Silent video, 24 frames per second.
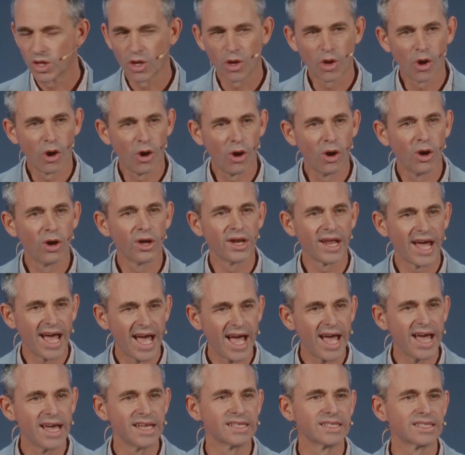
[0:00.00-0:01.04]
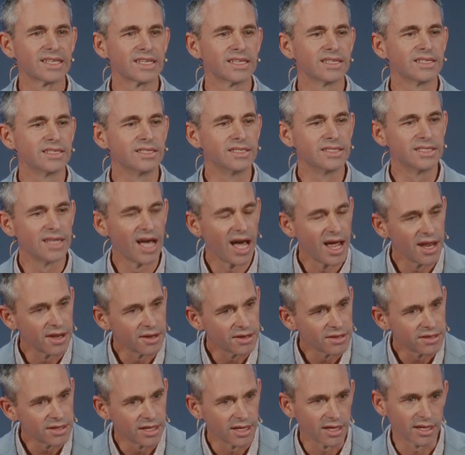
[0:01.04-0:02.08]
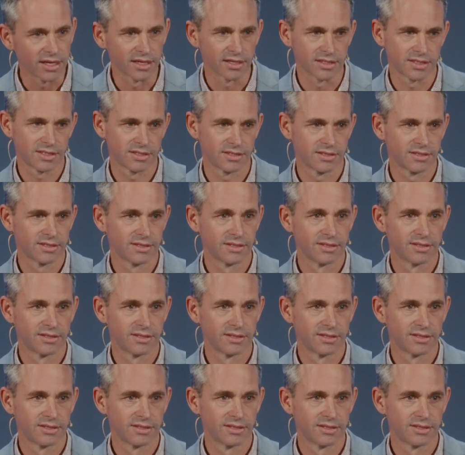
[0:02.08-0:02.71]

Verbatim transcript: God has done things.